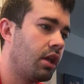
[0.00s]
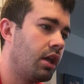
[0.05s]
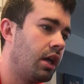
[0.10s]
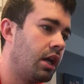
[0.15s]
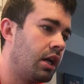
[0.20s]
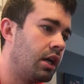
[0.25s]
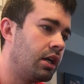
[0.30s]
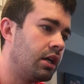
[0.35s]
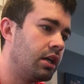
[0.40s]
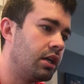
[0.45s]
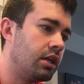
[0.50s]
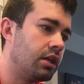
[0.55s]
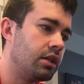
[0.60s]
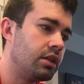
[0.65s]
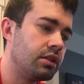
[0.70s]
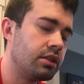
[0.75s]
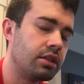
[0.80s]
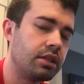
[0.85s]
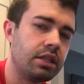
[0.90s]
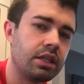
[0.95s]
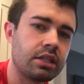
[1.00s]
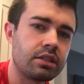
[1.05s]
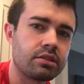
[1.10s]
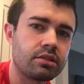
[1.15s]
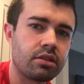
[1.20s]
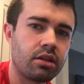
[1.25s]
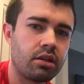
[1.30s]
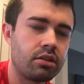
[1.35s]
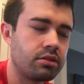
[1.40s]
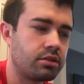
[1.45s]
The next
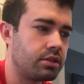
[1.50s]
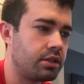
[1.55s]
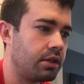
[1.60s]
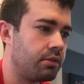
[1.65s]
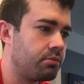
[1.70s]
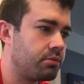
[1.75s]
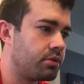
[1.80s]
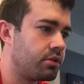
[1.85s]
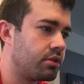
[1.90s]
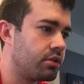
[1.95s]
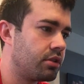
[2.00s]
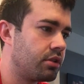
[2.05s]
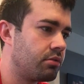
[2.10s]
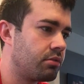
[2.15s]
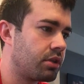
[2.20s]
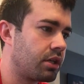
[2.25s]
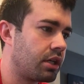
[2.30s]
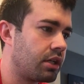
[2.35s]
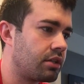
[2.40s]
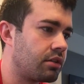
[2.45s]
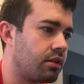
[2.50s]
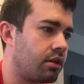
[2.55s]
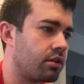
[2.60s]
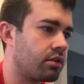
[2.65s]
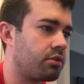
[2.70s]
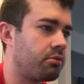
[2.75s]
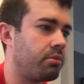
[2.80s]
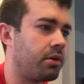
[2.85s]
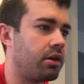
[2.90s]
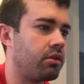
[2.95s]
concept that we kind of
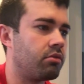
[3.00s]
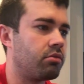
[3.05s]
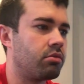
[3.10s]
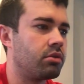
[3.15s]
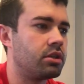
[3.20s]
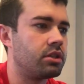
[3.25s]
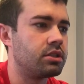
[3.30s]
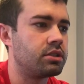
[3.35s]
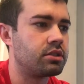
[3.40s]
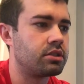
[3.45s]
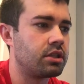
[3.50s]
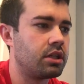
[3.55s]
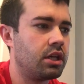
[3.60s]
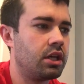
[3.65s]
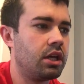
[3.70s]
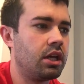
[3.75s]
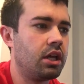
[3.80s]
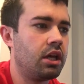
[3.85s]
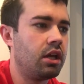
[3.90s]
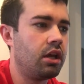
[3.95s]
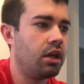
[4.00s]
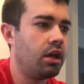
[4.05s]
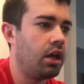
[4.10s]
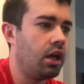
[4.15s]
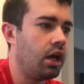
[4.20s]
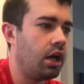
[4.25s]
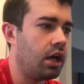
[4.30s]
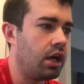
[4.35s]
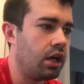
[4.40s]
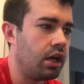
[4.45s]
talked about was
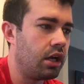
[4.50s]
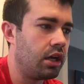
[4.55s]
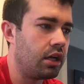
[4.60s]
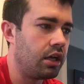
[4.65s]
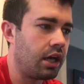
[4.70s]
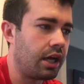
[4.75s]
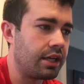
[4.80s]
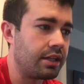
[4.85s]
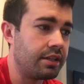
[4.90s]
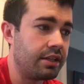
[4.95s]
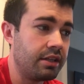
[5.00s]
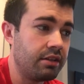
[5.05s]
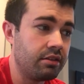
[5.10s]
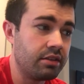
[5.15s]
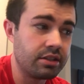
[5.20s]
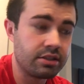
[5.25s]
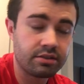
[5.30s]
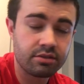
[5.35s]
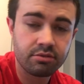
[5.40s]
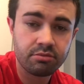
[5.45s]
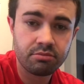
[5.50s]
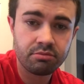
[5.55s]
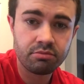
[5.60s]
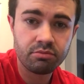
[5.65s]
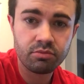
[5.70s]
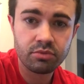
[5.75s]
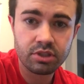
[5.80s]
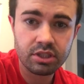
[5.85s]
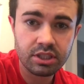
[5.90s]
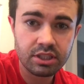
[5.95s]

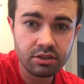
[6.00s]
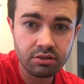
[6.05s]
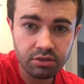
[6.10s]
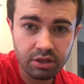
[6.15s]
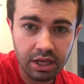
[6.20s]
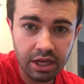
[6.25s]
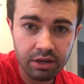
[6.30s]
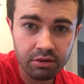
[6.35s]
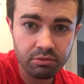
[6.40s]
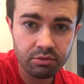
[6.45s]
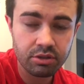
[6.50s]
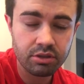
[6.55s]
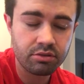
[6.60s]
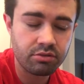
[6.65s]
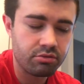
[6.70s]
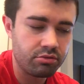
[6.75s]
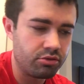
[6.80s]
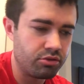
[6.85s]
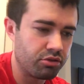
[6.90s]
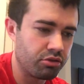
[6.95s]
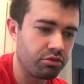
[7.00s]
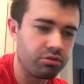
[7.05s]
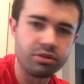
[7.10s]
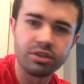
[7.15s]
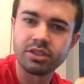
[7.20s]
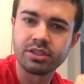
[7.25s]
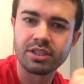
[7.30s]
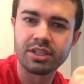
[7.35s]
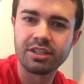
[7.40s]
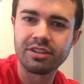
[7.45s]
idealism. To do that, we drew
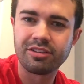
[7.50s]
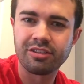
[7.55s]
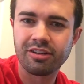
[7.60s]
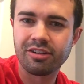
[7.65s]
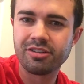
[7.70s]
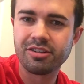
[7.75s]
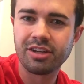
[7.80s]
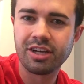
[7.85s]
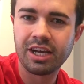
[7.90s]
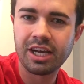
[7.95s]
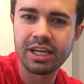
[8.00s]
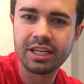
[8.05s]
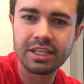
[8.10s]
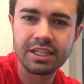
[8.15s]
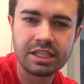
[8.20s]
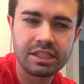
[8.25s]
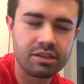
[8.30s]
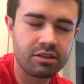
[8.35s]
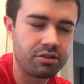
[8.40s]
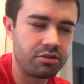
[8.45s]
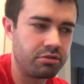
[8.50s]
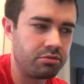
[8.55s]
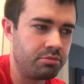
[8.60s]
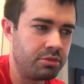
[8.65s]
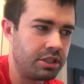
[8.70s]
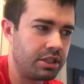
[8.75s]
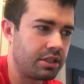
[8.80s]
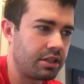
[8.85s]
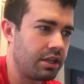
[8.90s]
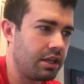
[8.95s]
the teeth on Heidi
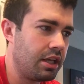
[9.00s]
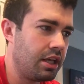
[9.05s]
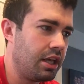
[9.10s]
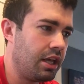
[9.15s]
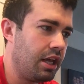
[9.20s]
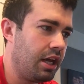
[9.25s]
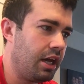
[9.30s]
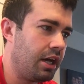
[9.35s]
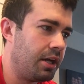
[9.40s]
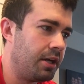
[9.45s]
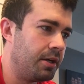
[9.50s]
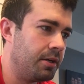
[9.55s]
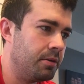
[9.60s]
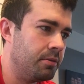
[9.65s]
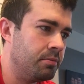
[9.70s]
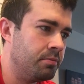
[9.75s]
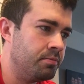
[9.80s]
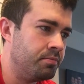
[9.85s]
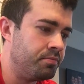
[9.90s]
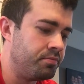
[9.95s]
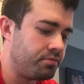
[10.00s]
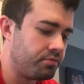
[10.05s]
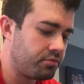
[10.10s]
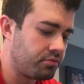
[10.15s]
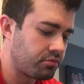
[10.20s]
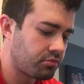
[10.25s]
Klum, and